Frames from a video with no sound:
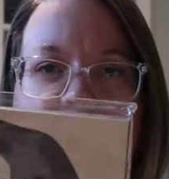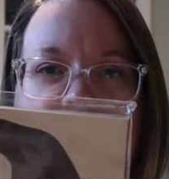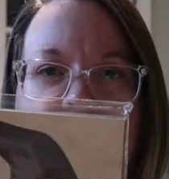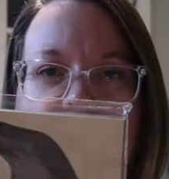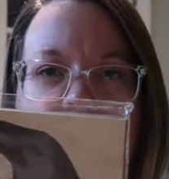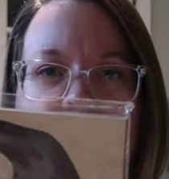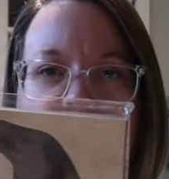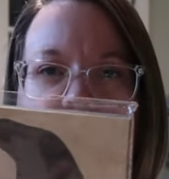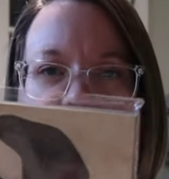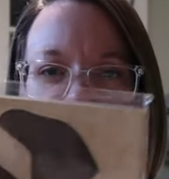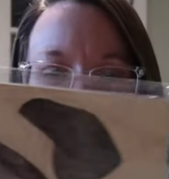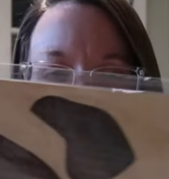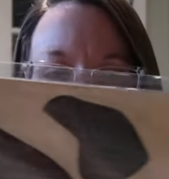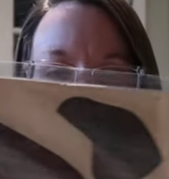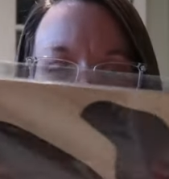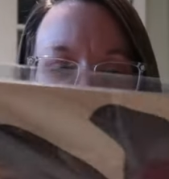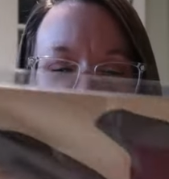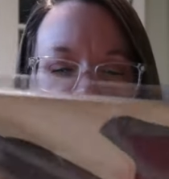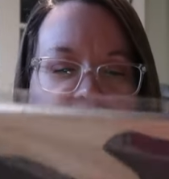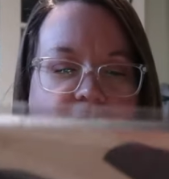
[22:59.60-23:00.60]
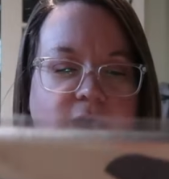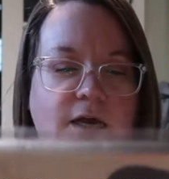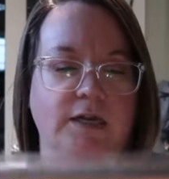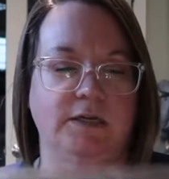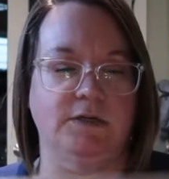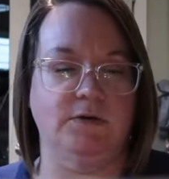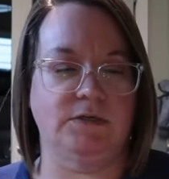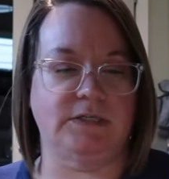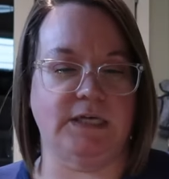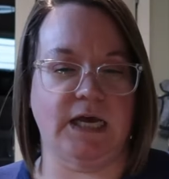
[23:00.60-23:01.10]
something or other
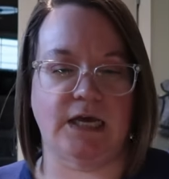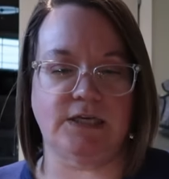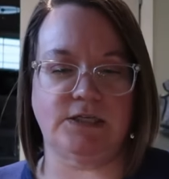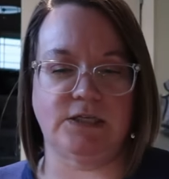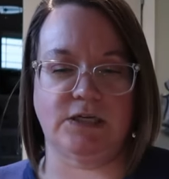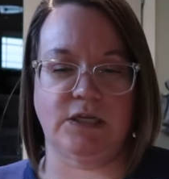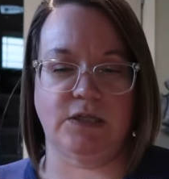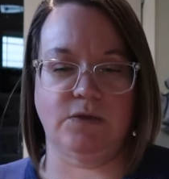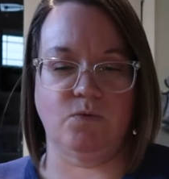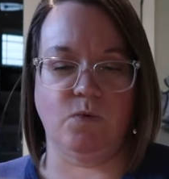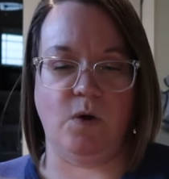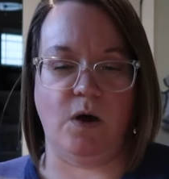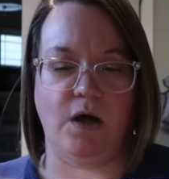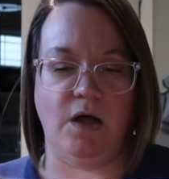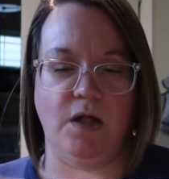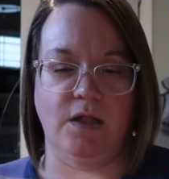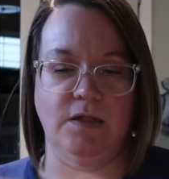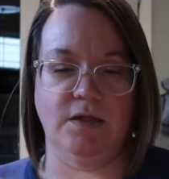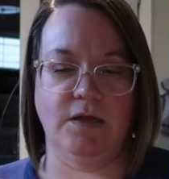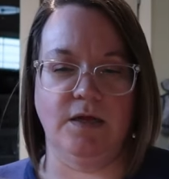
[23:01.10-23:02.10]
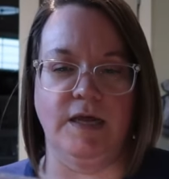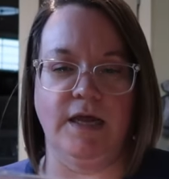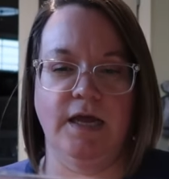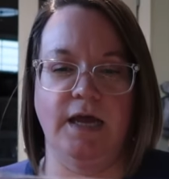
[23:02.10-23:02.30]
to attach it to the wall.